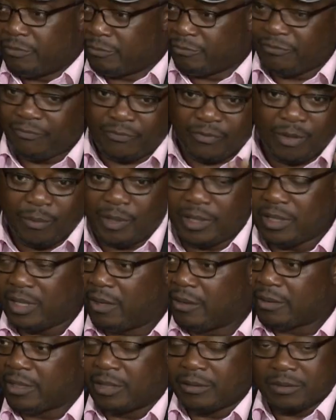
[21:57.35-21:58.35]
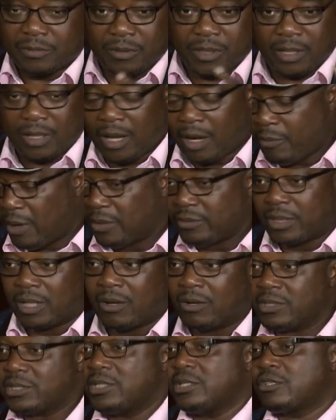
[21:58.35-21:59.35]
filming around the
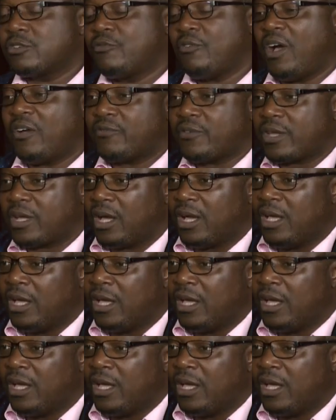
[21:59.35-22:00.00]
continent of Africa,